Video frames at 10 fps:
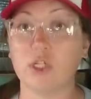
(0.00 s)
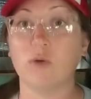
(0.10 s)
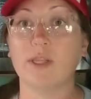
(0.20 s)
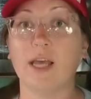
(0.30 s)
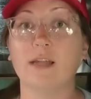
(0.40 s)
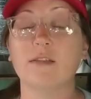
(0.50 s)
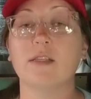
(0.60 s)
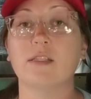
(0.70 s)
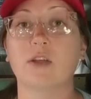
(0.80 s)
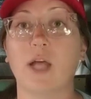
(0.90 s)
me to, and that's
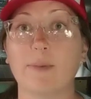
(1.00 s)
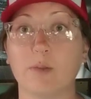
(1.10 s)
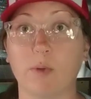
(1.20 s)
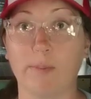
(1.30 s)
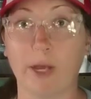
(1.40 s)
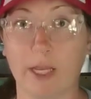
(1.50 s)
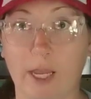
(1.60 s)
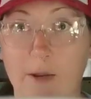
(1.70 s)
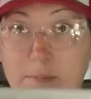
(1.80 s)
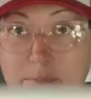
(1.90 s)
this collapsible
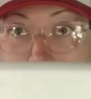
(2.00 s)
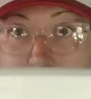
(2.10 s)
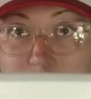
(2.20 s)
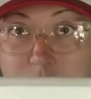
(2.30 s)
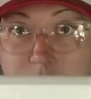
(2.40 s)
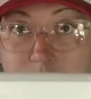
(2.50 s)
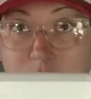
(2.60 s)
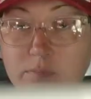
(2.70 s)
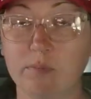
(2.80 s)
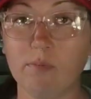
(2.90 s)
bucket.
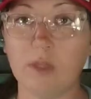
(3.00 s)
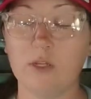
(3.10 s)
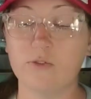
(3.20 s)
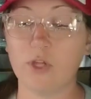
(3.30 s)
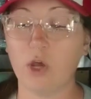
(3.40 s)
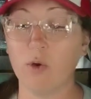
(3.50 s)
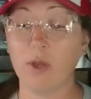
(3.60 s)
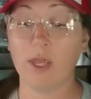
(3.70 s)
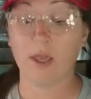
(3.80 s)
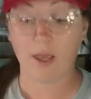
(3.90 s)
So
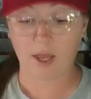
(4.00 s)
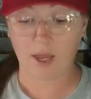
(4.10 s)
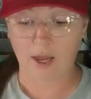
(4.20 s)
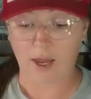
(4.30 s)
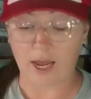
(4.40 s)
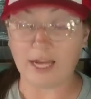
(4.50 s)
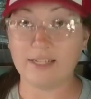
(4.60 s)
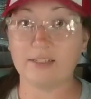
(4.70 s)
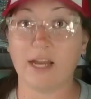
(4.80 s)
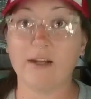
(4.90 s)
I
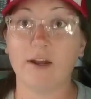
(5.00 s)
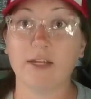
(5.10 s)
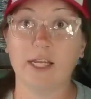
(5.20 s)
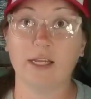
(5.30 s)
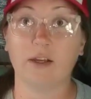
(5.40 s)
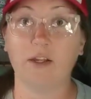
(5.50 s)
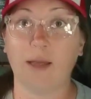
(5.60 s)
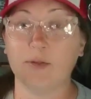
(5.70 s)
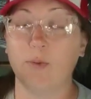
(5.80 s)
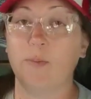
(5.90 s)
decided on getting a
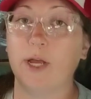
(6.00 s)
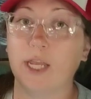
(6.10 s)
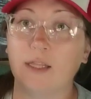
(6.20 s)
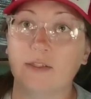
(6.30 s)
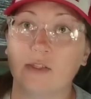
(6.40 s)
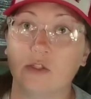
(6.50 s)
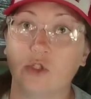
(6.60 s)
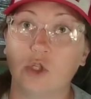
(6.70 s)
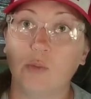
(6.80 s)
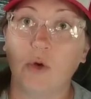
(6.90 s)
collapsible bucket. This is
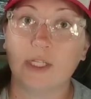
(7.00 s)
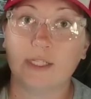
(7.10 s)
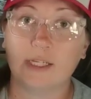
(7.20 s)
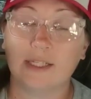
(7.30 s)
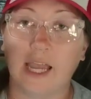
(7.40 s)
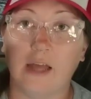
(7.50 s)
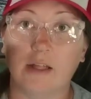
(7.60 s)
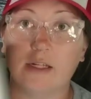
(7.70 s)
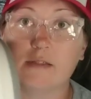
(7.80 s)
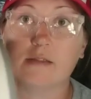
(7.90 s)
2.6
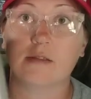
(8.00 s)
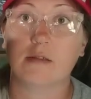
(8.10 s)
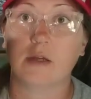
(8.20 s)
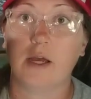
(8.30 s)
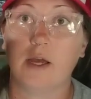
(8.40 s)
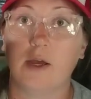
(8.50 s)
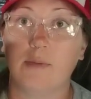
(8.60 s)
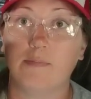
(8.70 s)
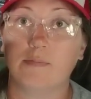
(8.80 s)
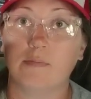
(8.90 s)
gallons.
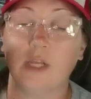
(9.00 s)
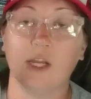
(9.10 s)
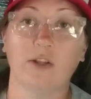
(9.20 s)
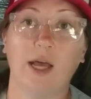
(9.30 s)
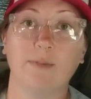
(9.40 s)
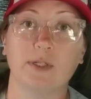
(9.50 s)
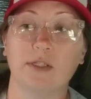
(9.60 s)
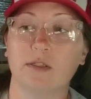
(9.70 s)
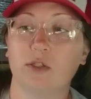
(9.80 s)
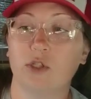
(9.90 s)
Um, it
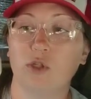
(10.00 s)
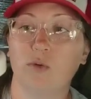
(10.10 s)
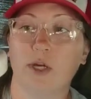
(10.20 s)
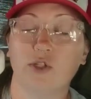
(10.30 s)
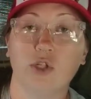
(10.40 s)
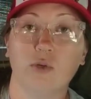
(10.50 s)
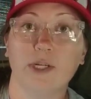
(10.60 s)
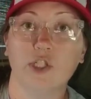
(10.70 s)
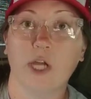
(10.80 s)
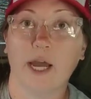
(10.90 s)
collapses to a two
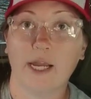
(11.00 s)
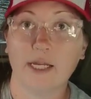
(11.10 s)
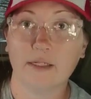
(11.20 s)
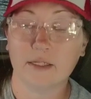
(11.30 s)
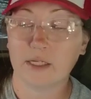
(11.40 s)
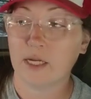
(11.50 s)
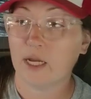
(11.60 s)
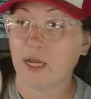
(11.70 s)
inch height